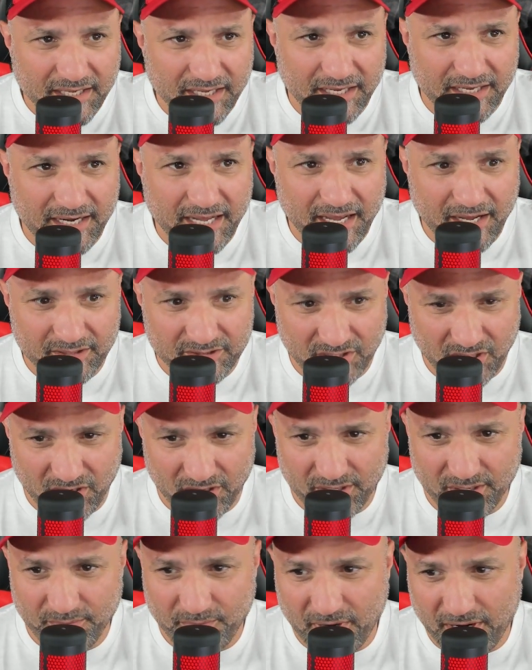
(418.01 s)
And now
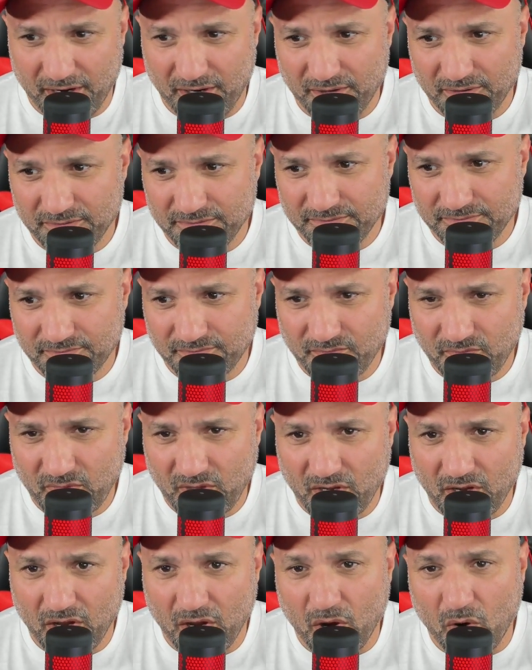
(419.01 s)
talking about
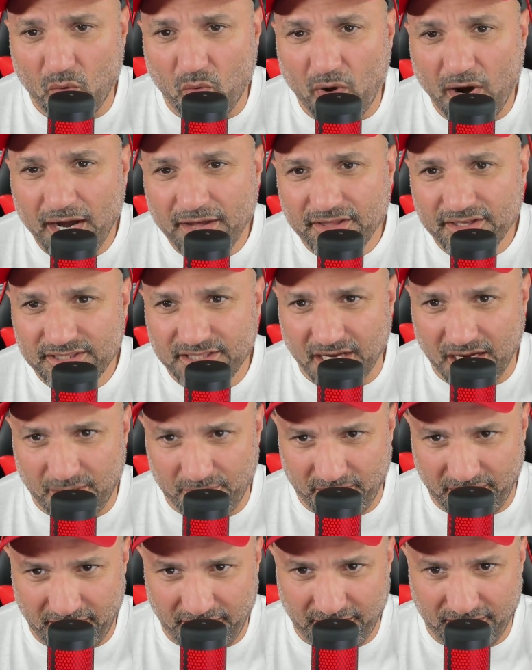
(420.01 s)
why the
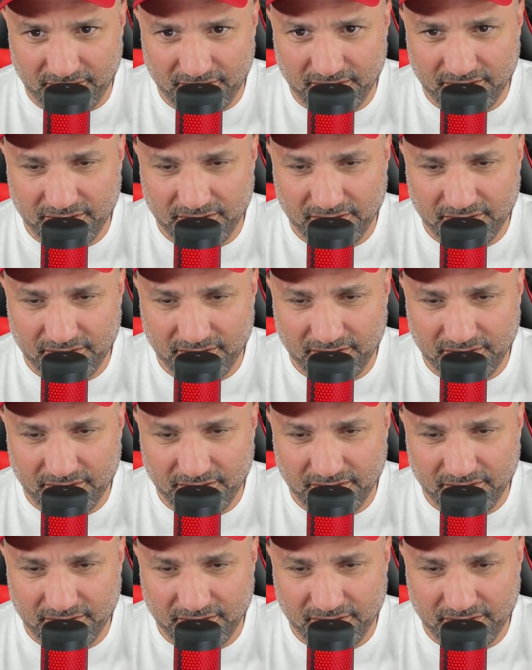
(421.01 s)
Dominator.